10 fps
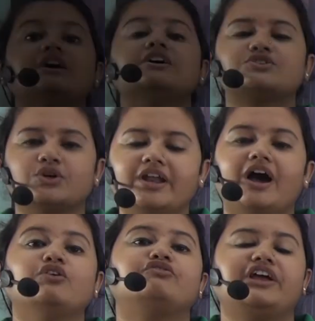So
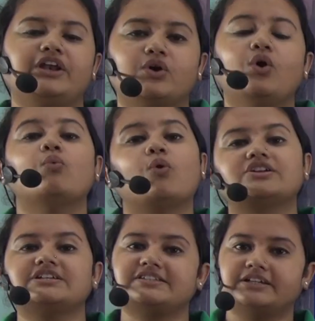now we know
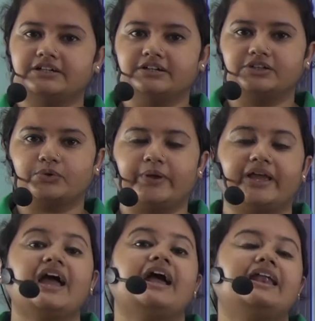what is an earthquake.
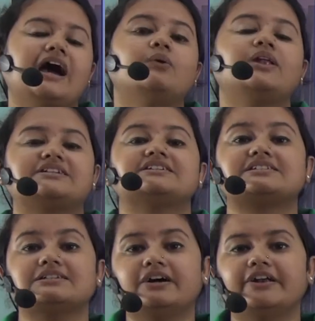Now let
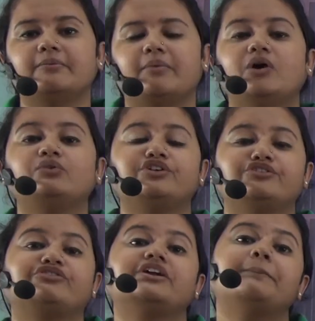us learn about
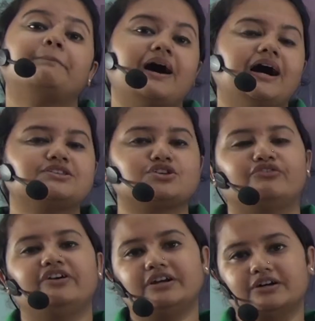different parts of
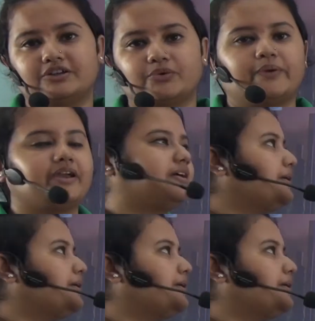an earthquake.